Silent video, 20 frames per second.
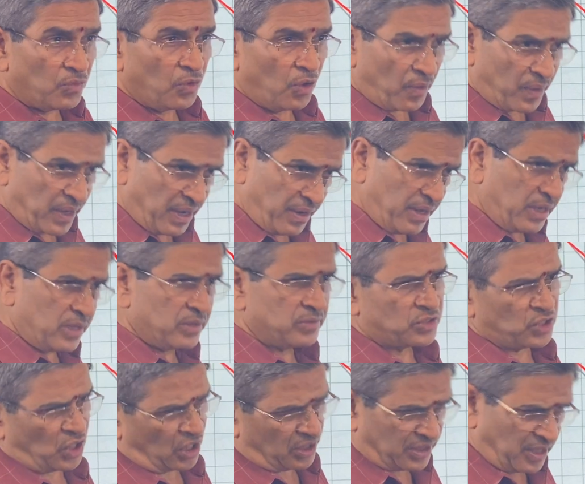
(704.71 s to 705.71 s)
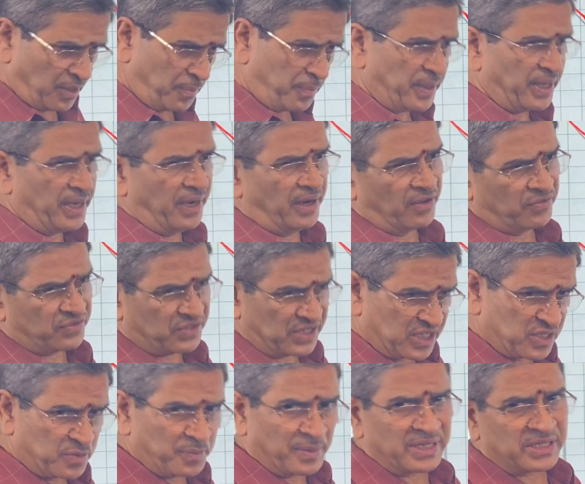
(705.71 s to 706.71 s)
over a shorter period of
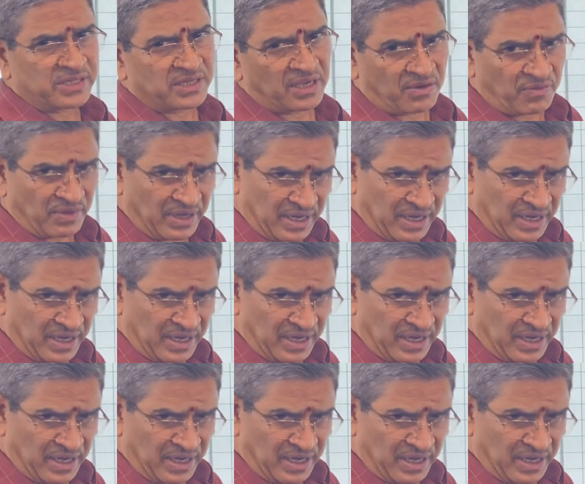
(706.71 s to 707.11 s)
6 months or